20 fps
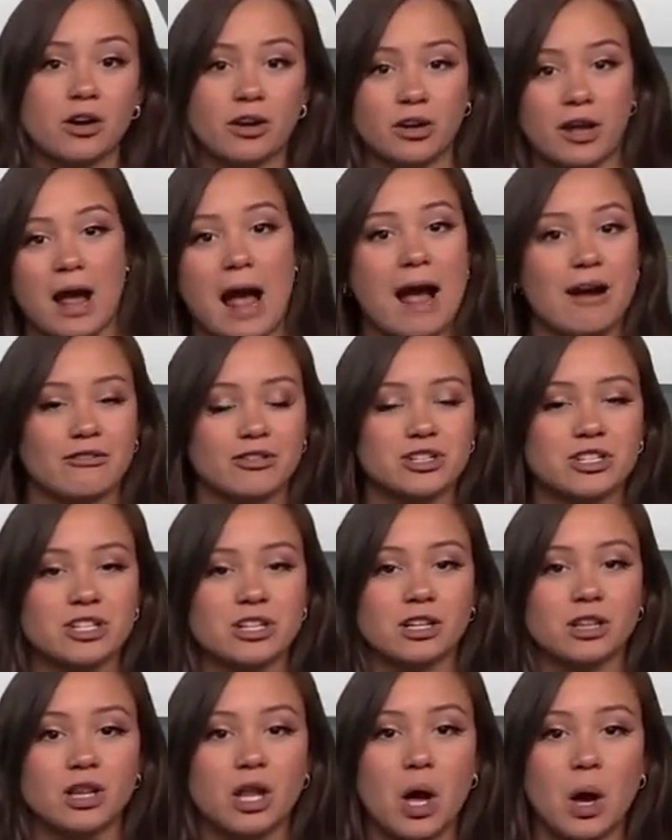Our
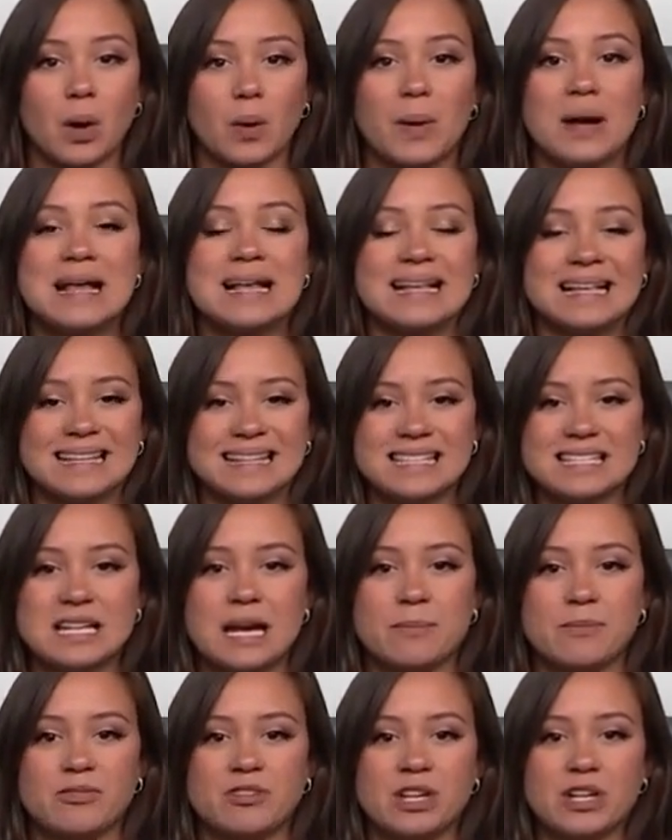average low this
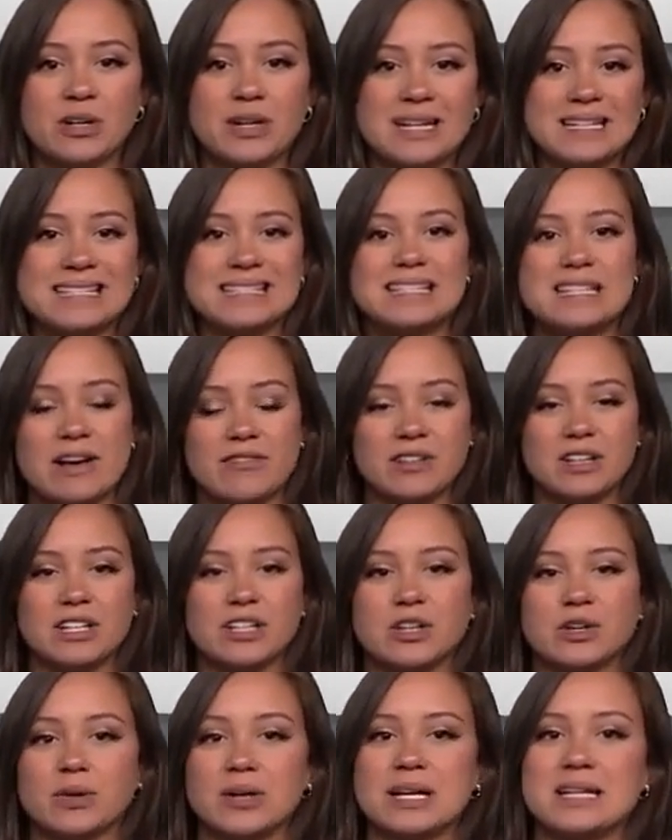time of year is 70
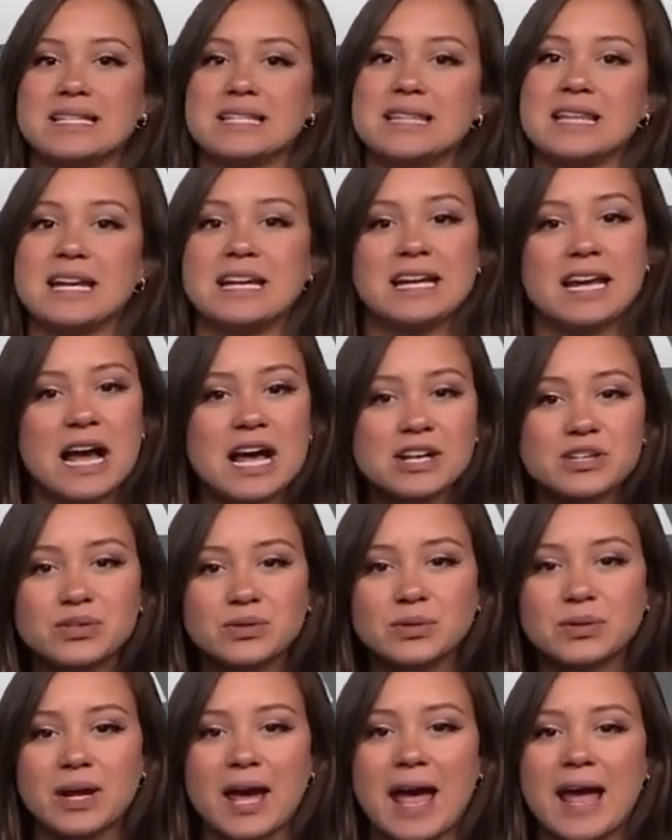degrees, and then
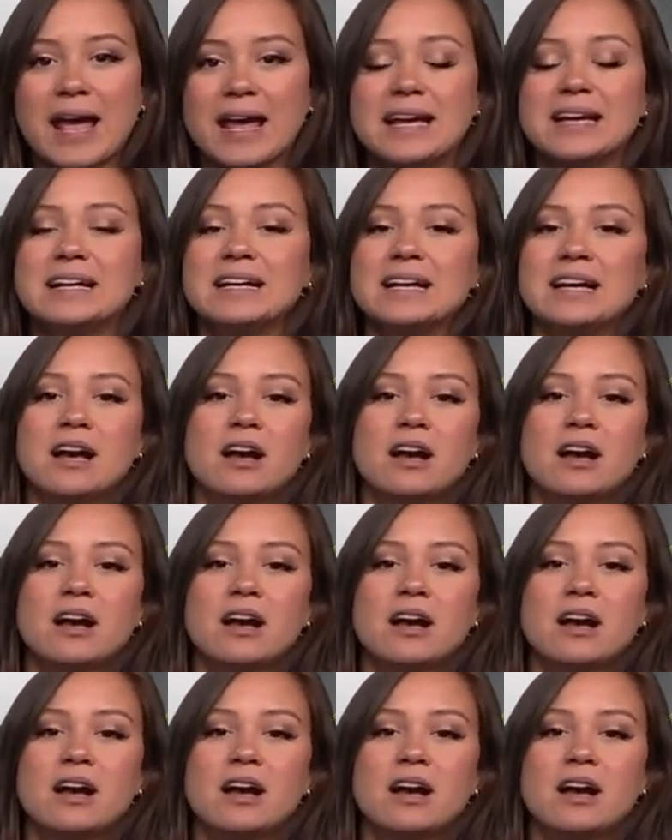yesterday